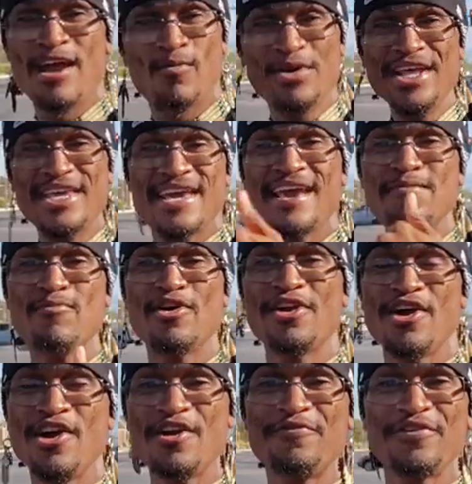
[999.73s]
And when he came on
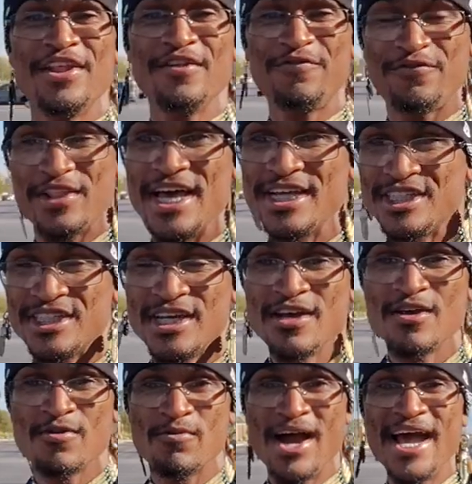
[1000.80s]
the earth in the flesh,
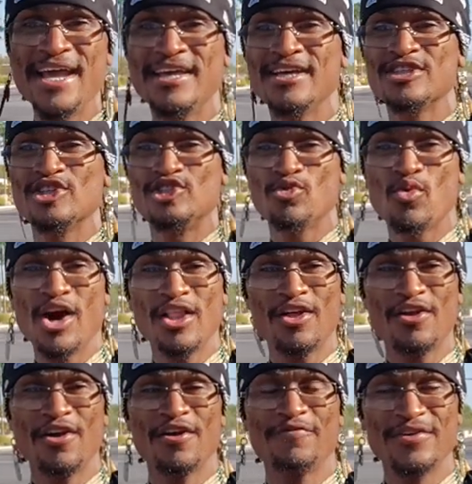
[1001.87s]
right? To dwell
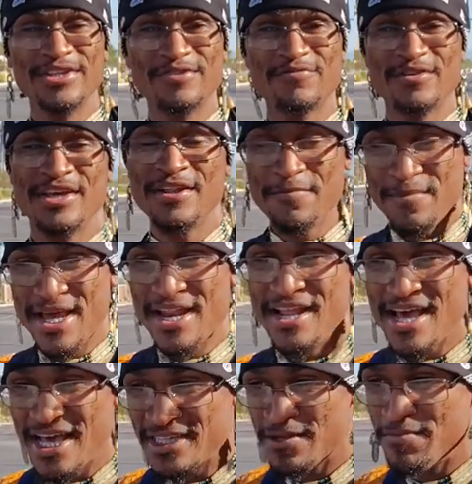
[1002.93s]
on earth as a, in the man,
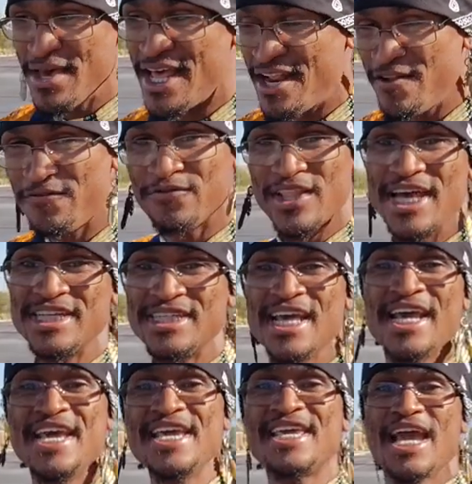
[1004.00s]
as a man in the flesh,
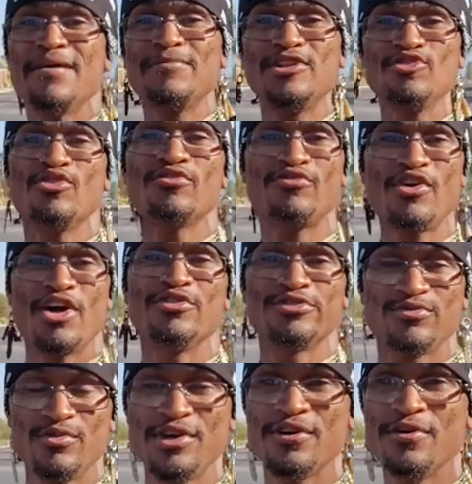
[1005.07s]
he came to do the
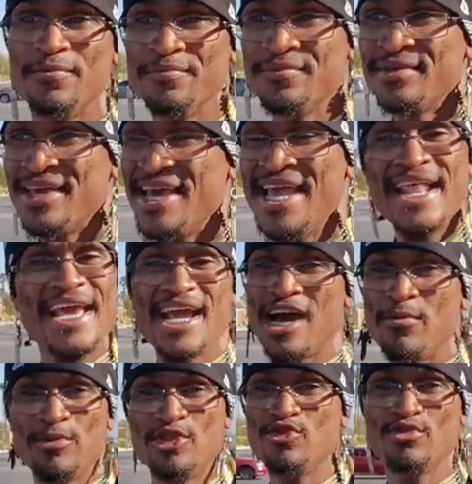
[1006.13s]
Father's will. He didn't
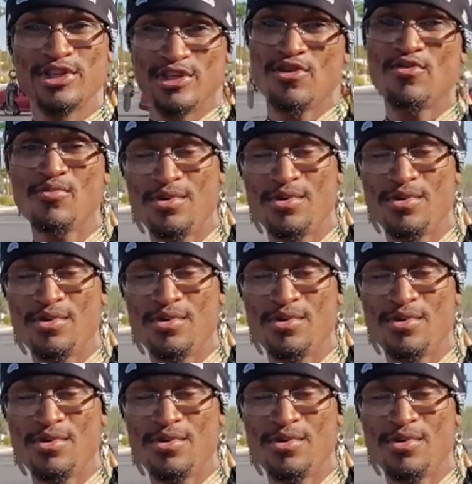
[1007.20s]
come to do his own